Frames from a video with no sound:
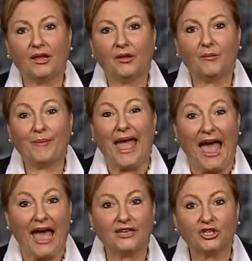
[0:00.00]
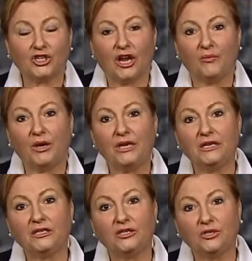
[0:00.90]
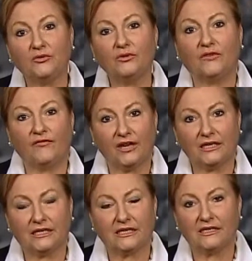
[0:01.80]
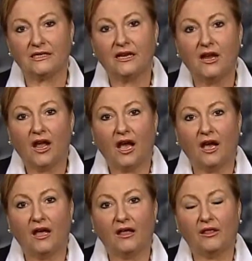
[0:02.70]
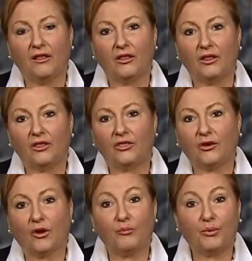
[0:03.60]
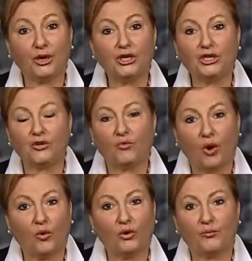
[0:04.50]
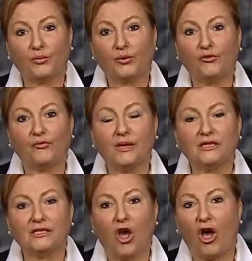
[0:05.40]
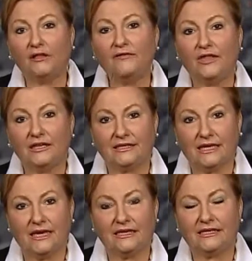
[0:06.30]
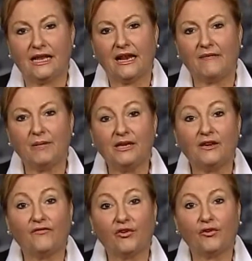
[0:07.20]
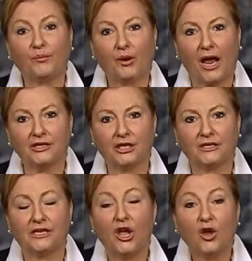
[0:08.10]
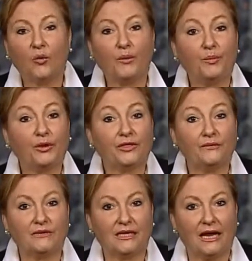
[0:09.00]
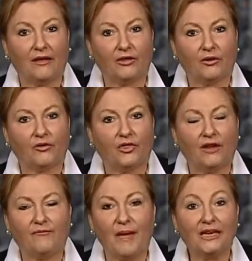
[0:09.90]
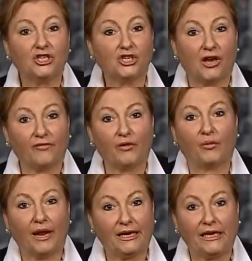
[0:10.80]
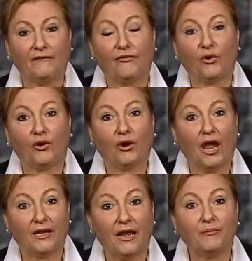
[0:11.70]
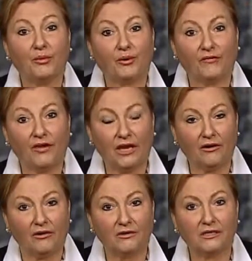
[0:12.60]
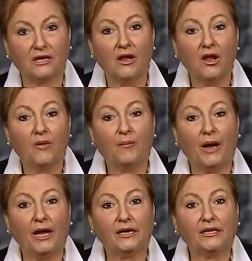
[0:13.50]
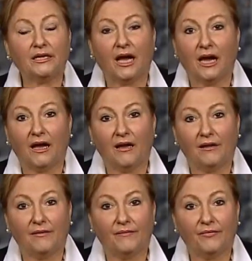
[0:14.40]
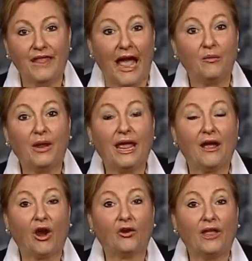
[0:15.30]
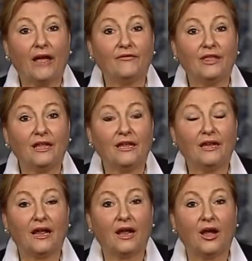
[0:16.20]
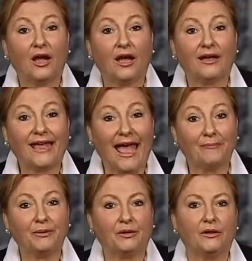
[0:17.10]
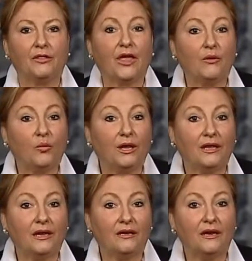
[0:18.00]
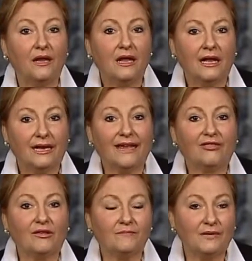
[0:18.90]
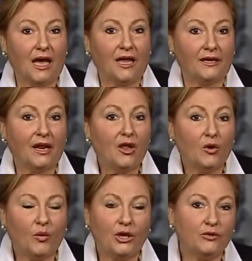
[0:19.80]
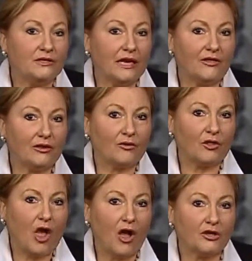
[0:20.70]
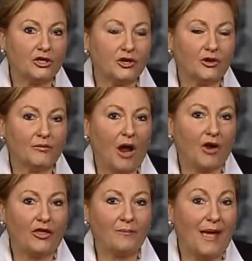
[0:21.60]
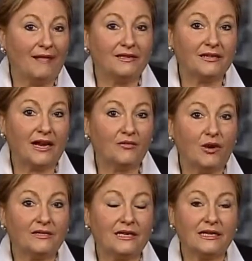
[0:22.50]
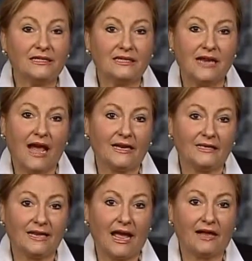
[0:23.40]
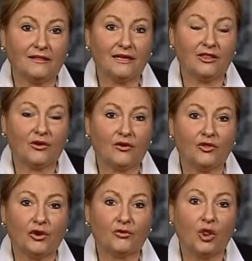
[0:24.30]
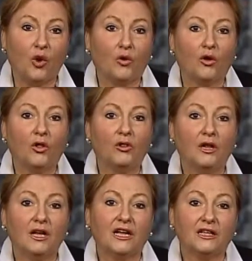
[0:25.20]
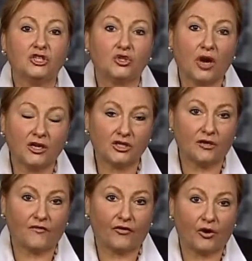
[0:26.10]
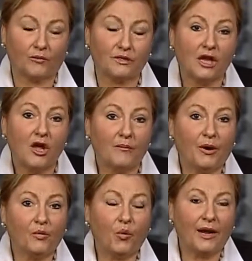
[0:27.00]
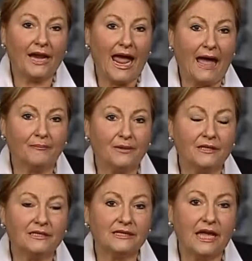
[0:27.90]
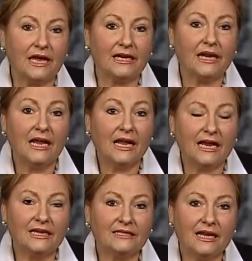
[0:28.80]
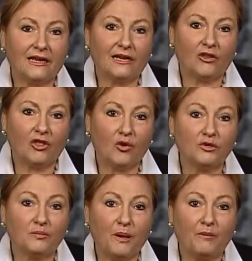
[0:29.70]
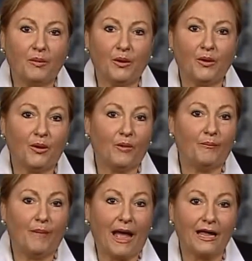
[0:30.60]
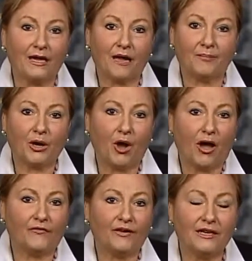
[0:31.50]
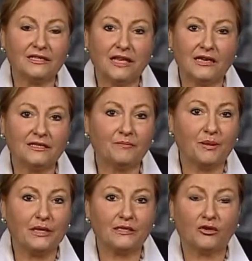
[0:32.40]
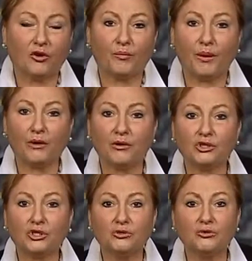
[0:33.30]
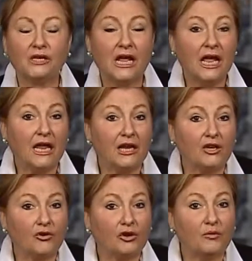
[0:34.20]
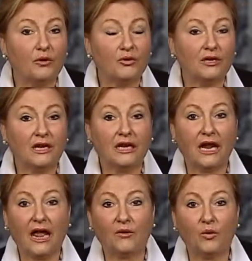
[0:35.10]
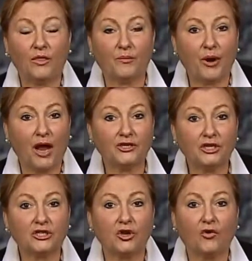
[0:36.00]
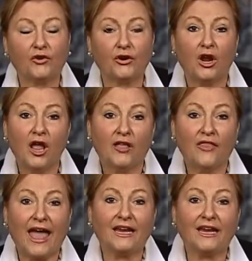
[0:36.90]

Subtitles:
patch, and we need to do the fixes. There are bridge and road improvements, all of these things that have been deferred projects. We put them together. They've been shovel ready for a number of years, but now we have the capital that we can get them done. When you say they're long-term, are they Palatine residents? Not exactly. They're local construction firms. But what happens then is that those people buy a cup of coffee, a slice of pizza, or a pair of shoes in your community, and when the project's over, that